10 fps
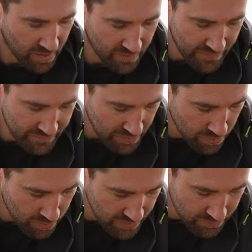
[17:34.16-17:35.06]
And then the
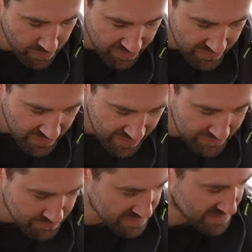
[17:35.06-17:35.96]
only other thing that I
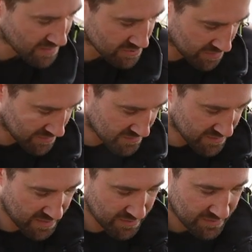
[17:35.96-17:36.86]
have in my side tray
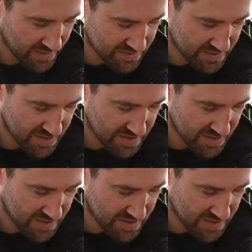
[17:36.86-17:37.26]
today is a